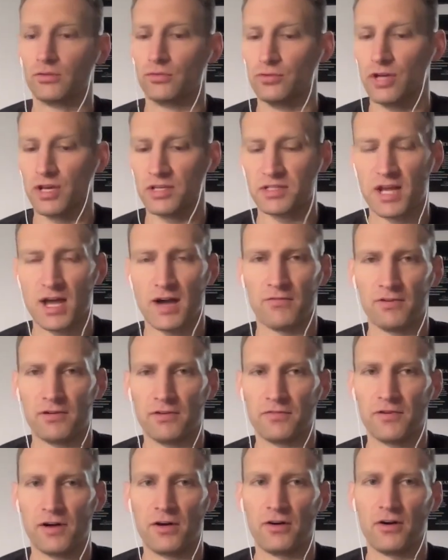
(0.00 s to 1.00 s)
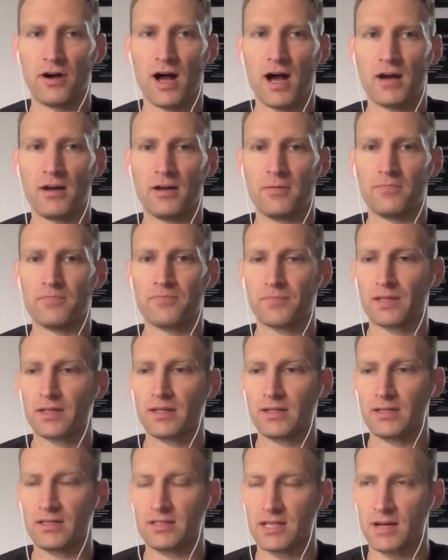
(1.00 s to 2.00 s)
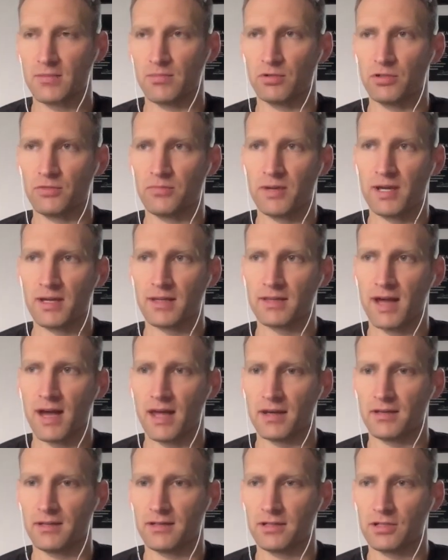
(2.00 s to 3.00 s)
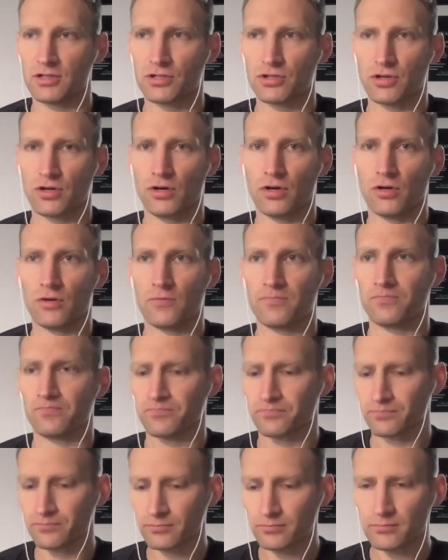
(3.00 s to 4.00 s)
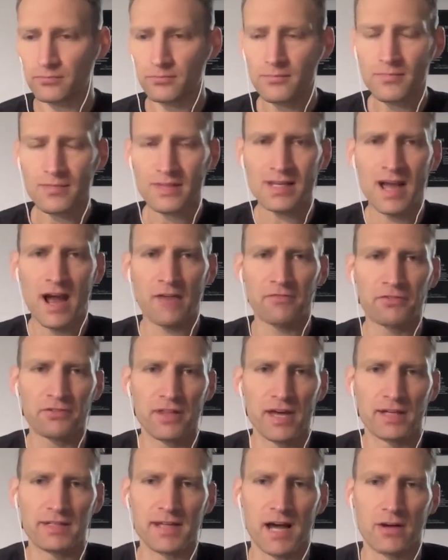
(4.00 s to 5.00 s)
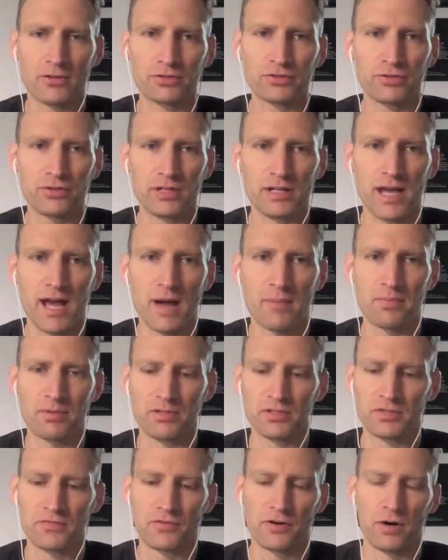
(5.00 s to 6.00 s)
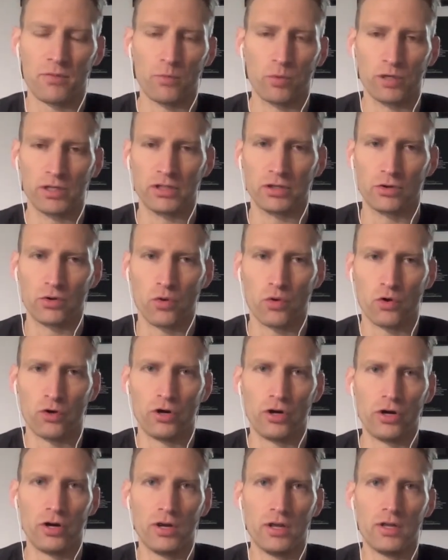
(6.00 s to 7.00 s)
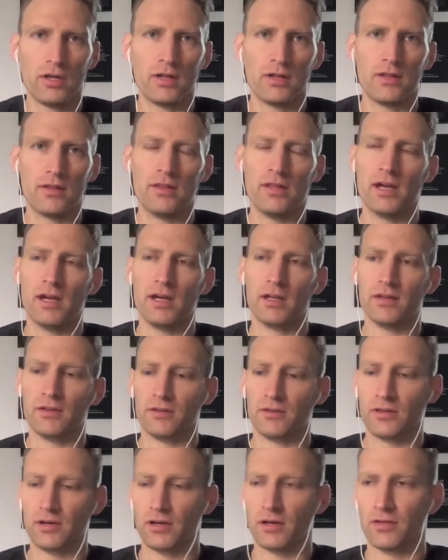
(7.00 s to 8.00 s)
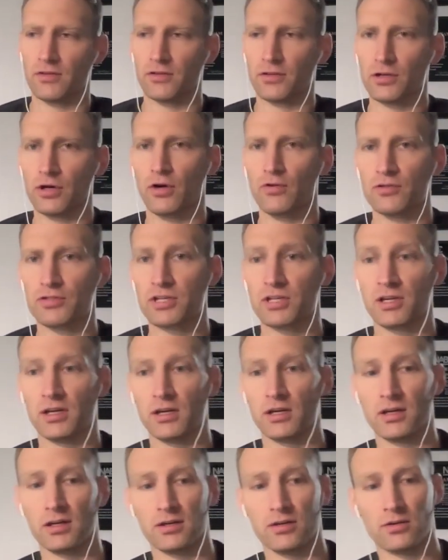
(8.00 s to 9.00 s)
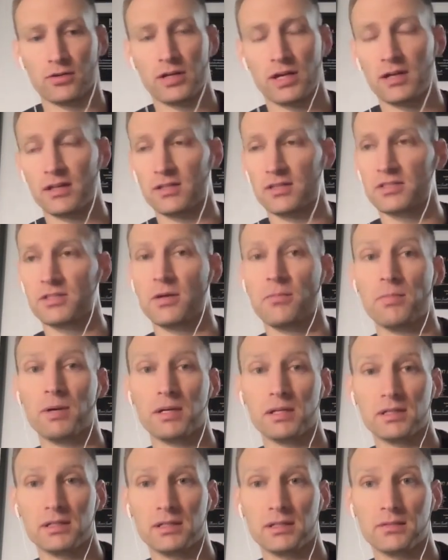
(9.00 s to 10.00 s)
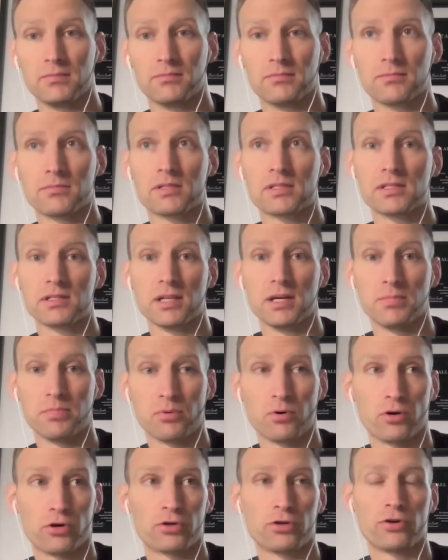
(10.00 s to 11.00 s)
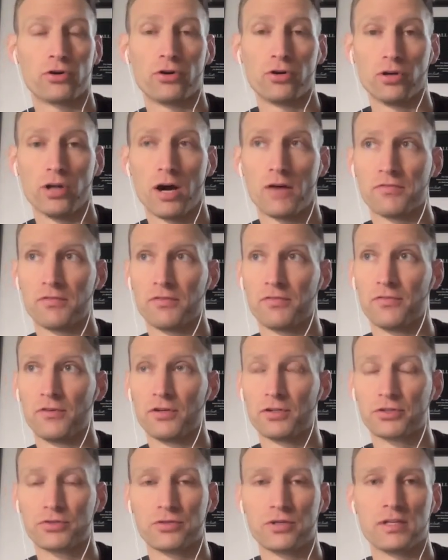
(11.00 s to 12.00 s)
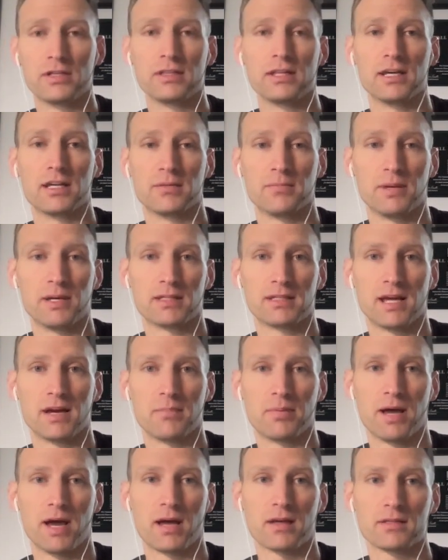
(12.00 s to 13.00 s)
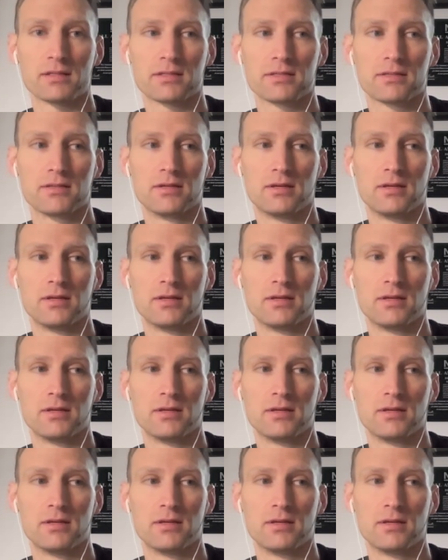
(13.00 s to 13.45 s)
who doesn't have a defender on him, is able to make that initial, after that down screen happens from wing to corner, then the coach can, okay, did somebody slip or curl off the first screen? They can make that pass.